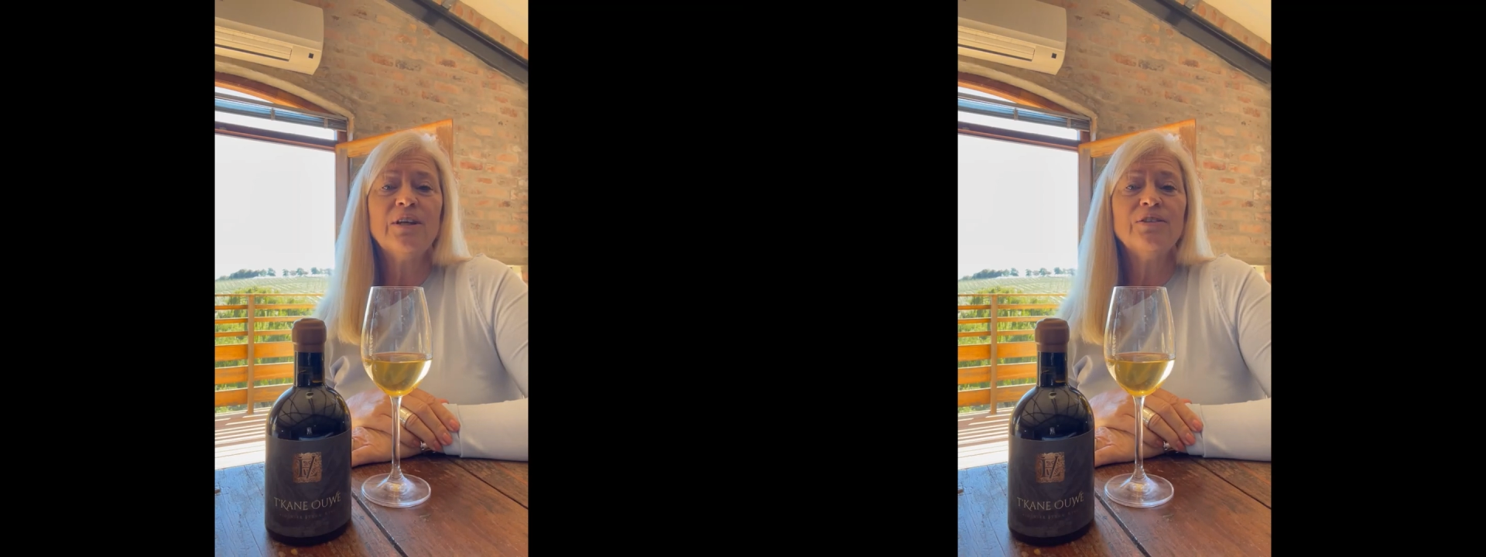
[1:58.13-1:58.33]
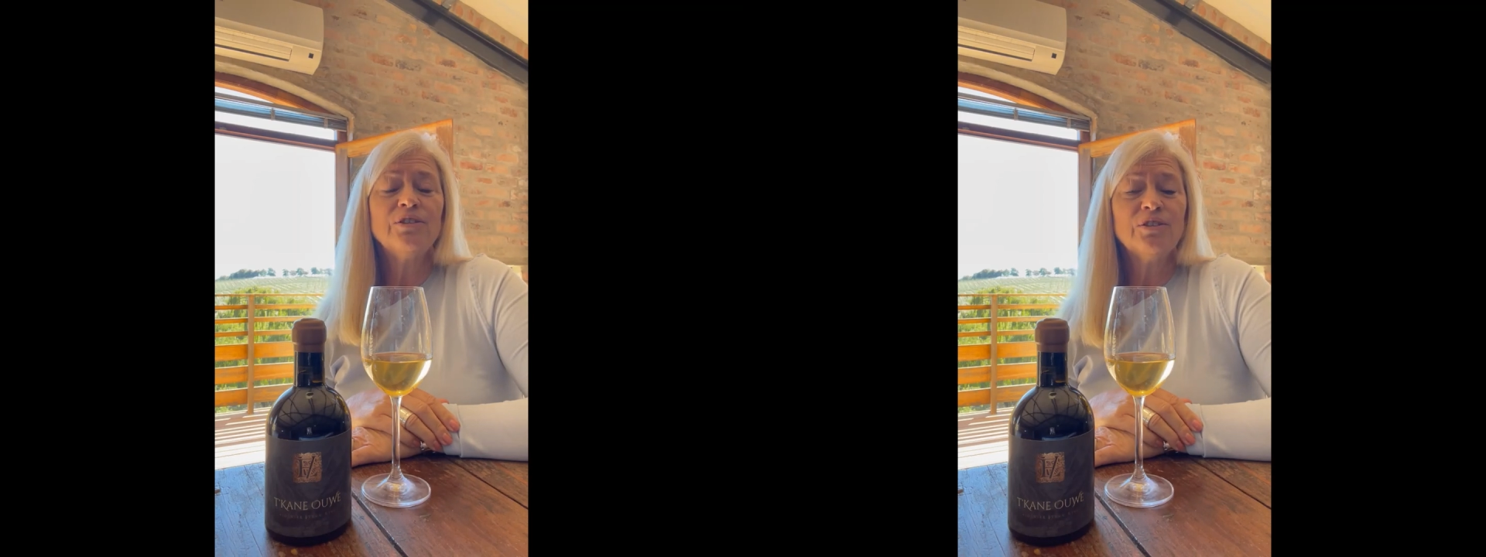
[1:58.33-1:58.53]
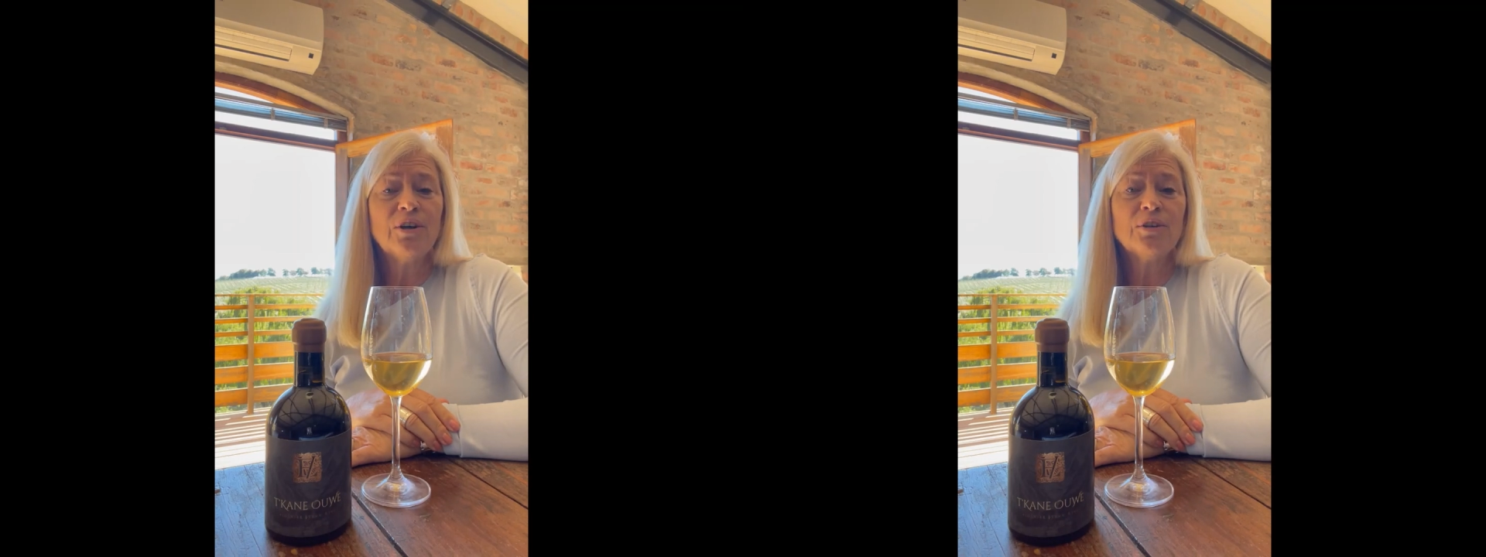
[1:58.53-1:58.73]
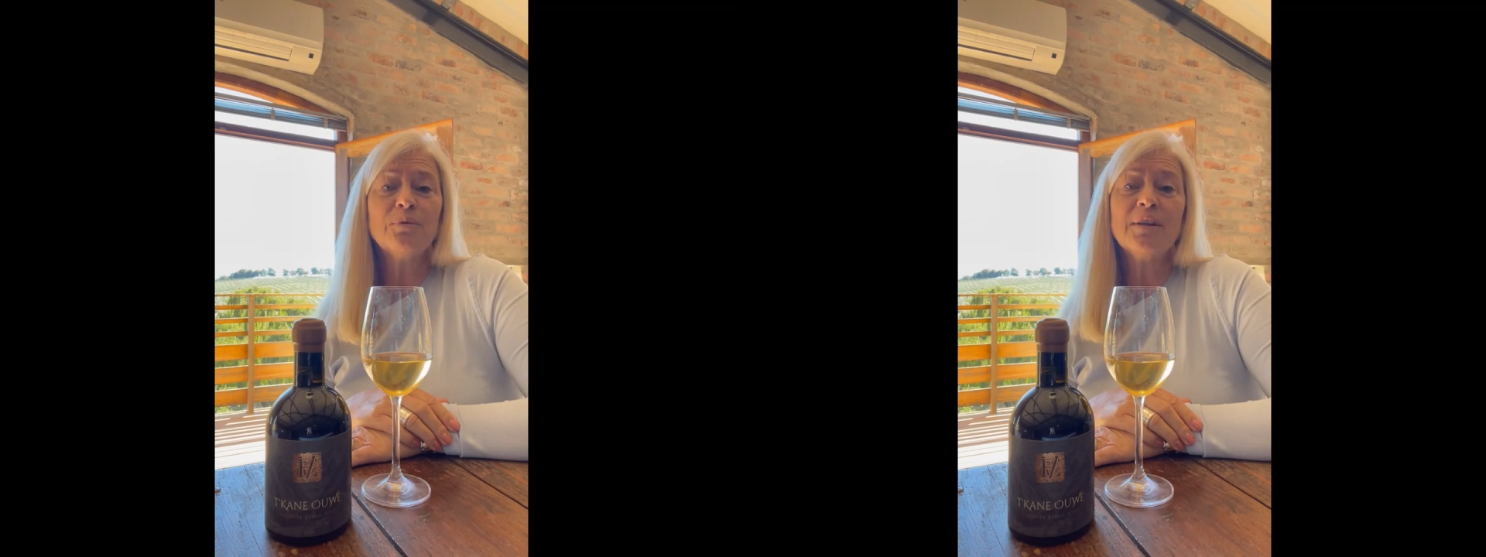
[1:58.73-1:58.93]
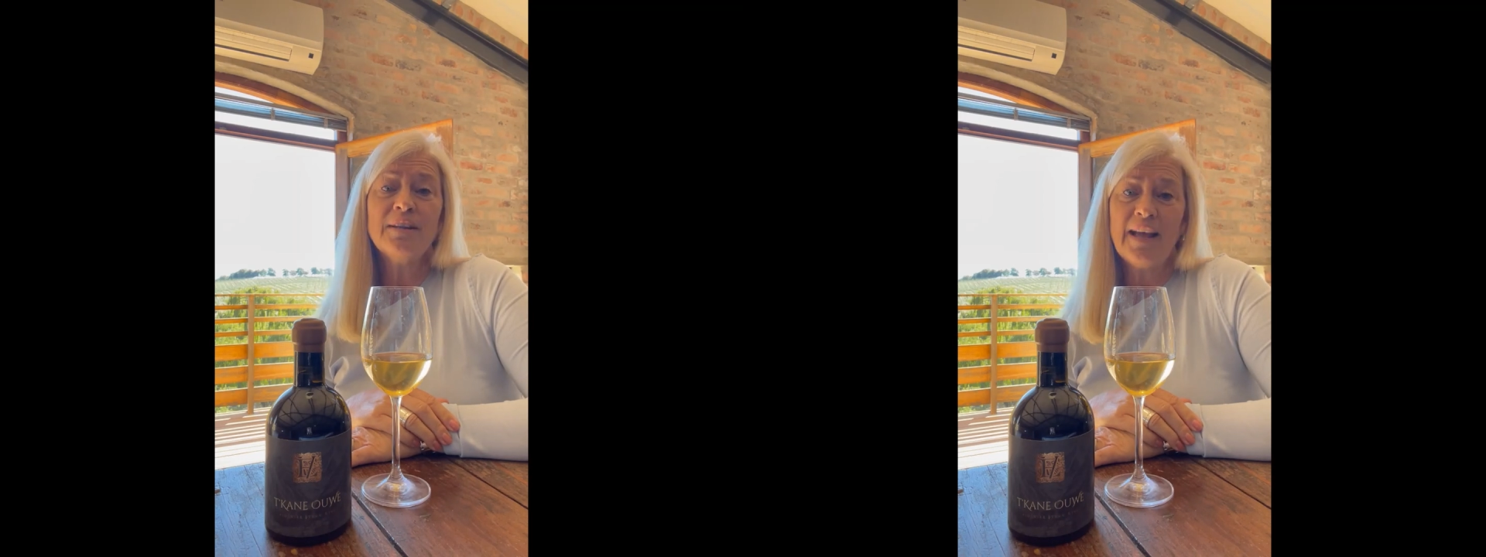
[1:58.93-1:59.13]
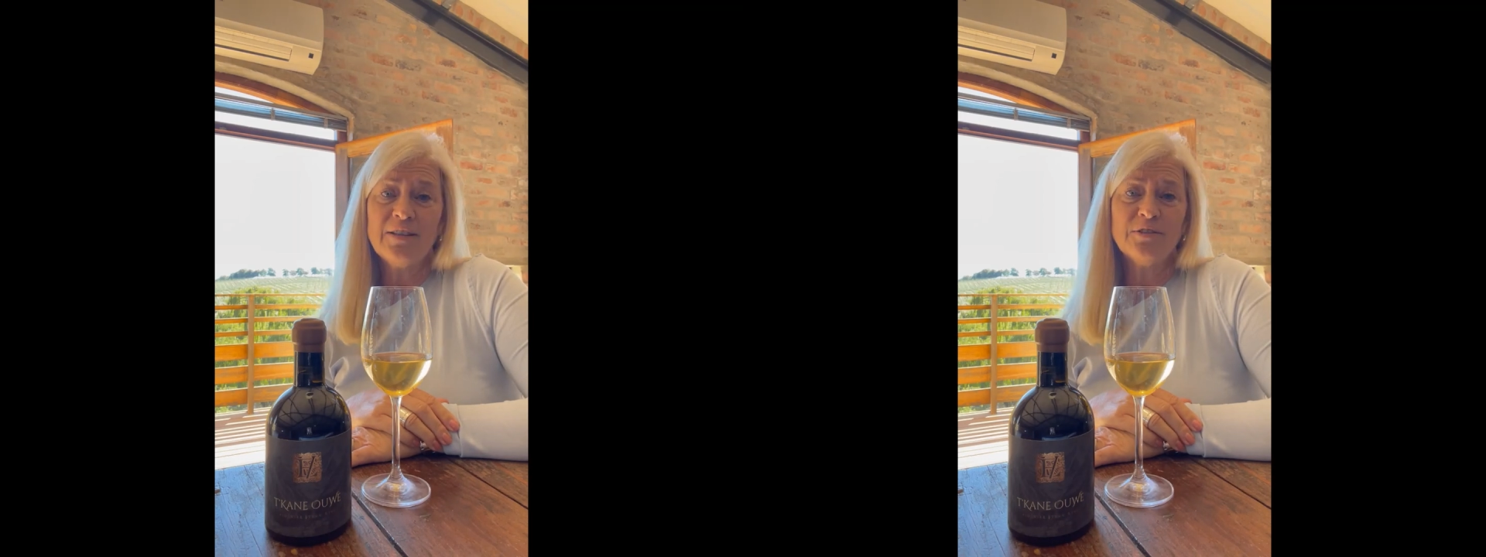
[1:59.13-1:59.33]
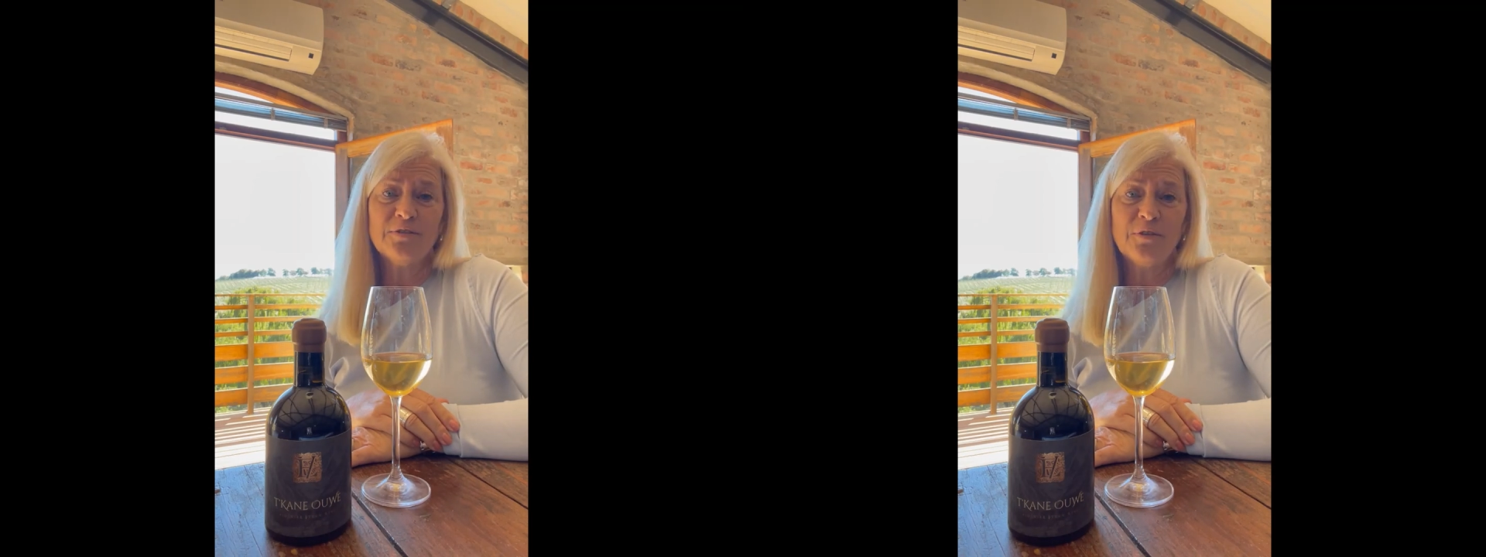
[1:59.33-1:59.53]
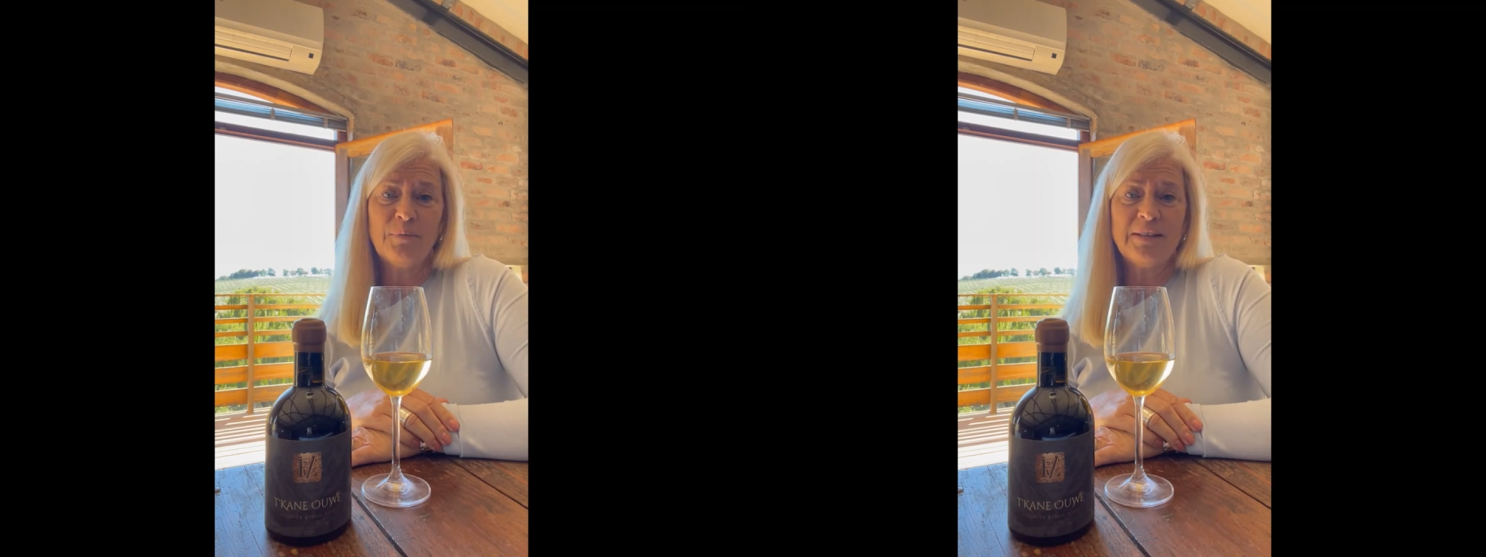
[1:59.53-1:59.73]
to start with natural
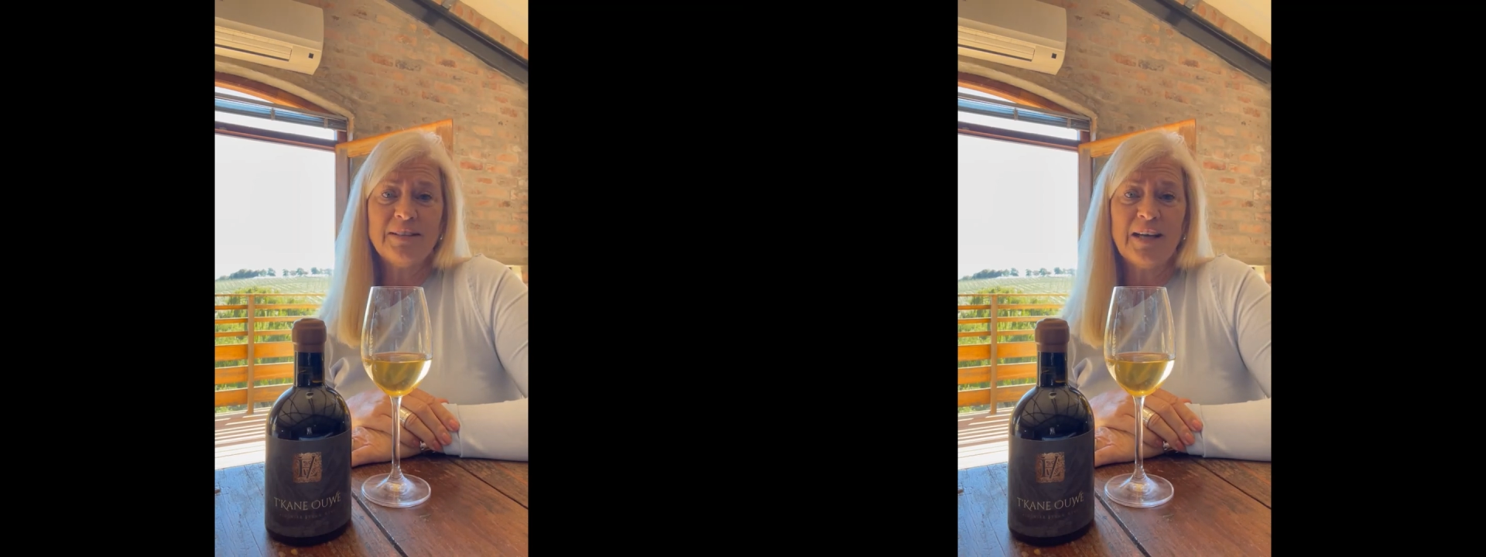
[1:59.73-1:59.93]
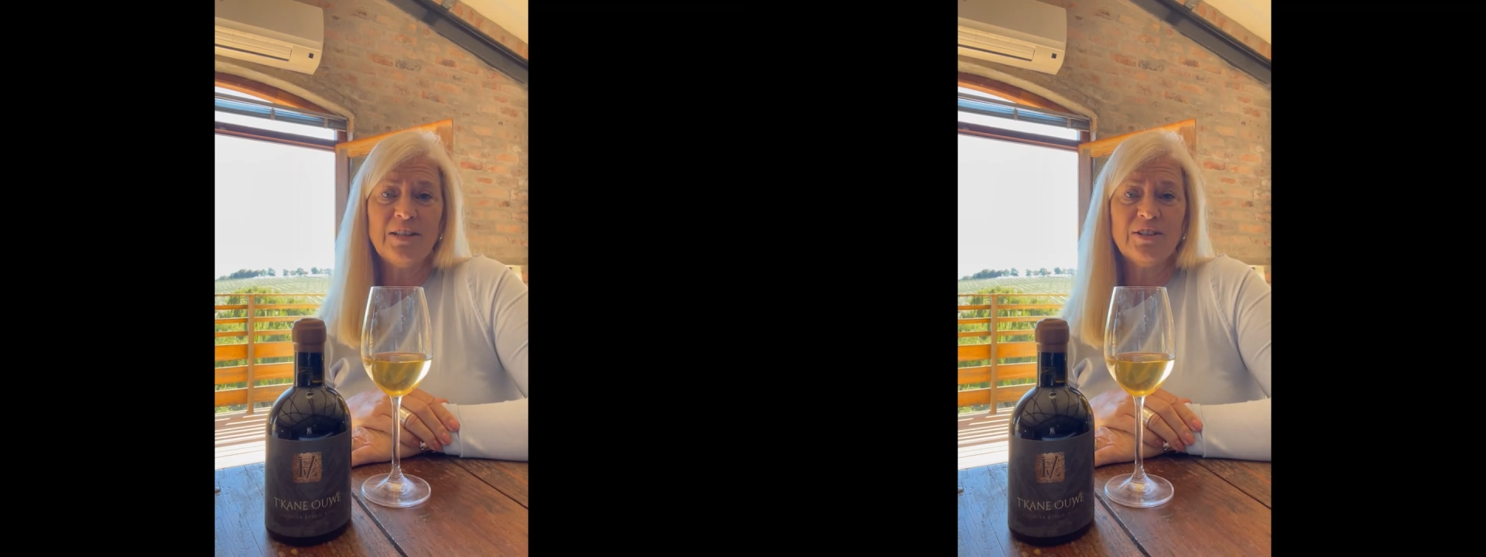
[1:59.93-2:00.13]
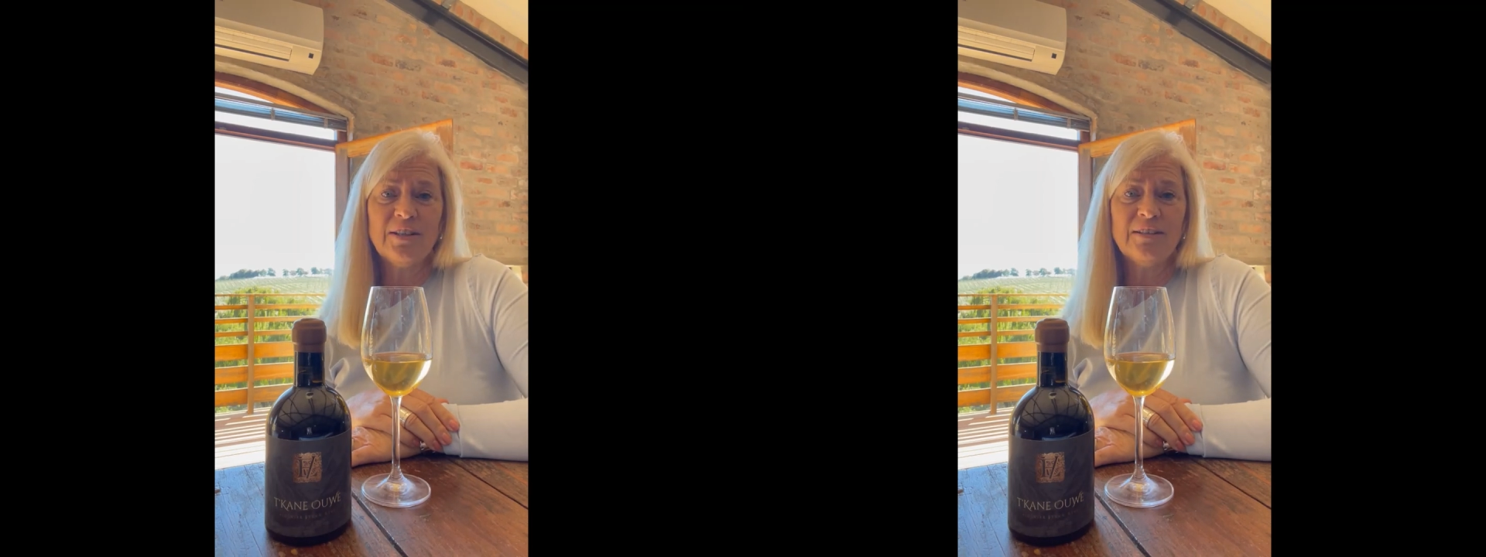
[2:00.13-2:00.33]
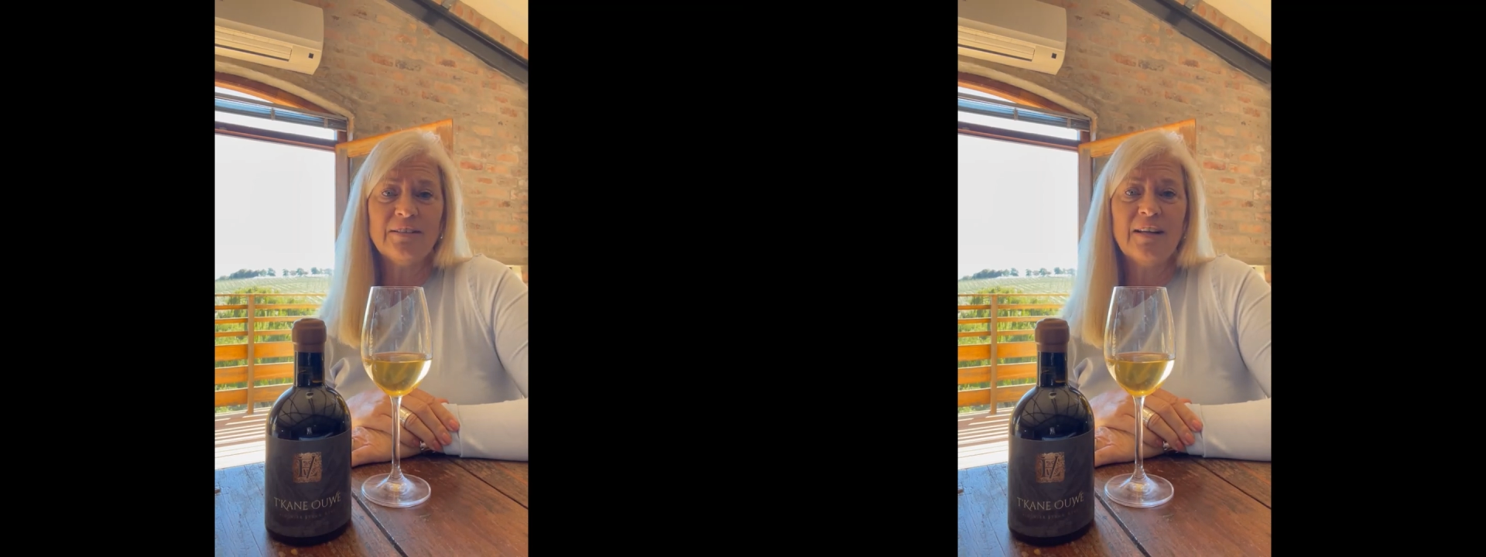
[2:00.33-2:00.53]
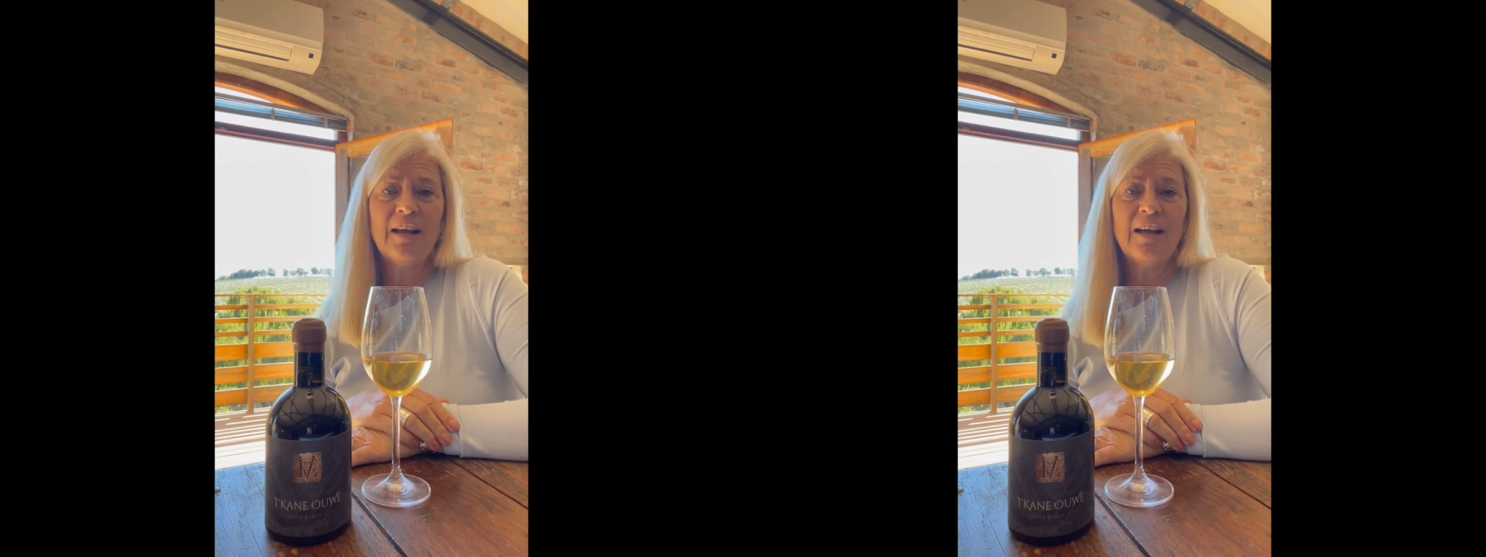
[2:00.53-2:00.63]
fermentation.